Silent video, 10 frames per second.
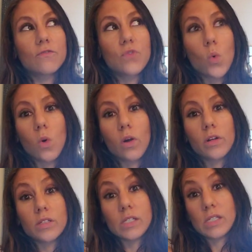
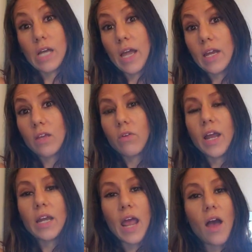for society
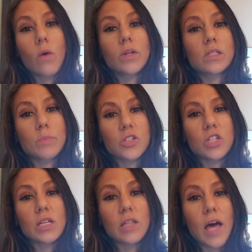right now, and
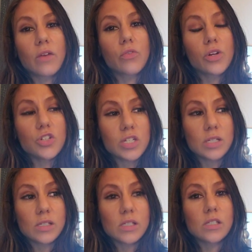especially a lot of
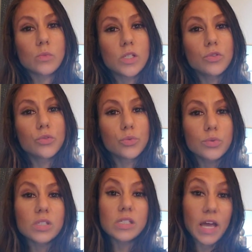Christians, is we
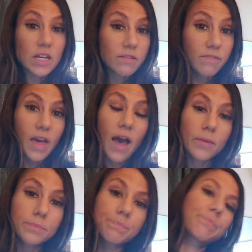lose sight of that.
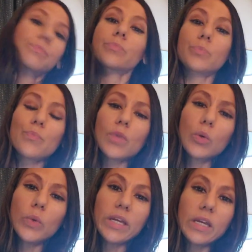
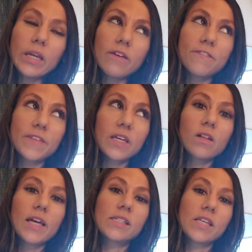We
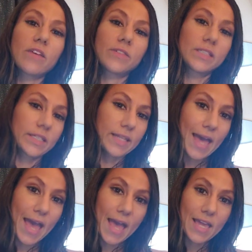feel as if a
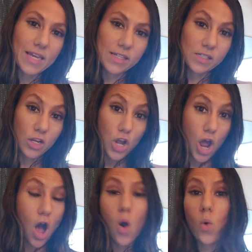delay is a
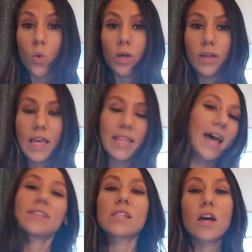no, and
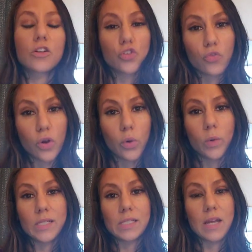that's not true.
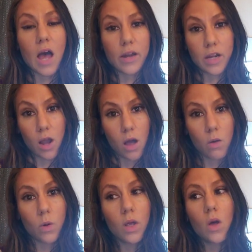It's not a
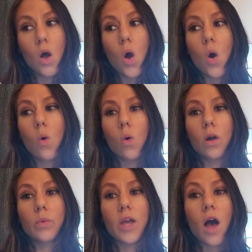no. Or we